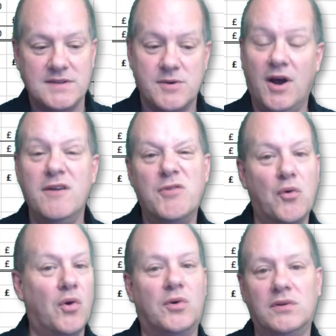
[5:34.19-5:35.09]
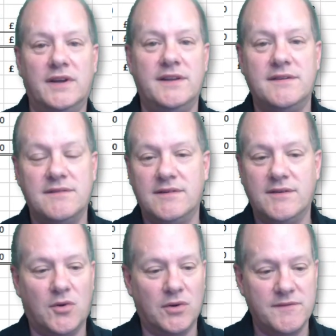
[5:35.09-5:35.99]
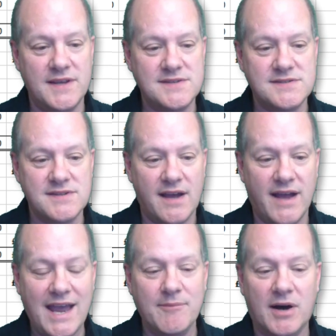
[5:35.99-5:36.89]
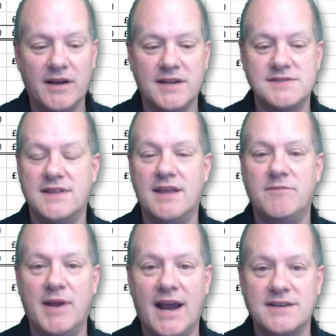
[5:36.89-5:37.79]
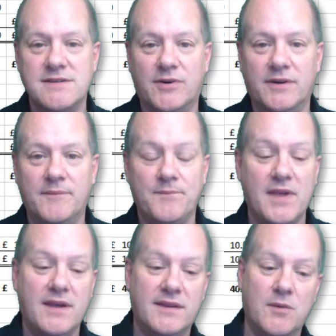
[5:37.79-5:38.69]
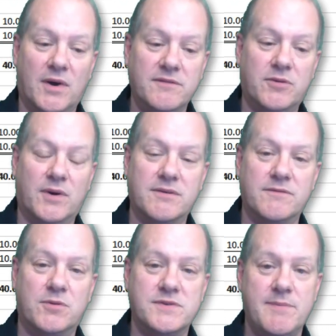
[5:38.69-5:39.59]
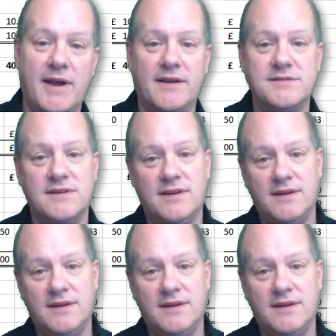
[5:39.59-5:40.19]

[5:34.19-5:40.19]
So overall, in all of these 8 markets that they've been active on, they won £440,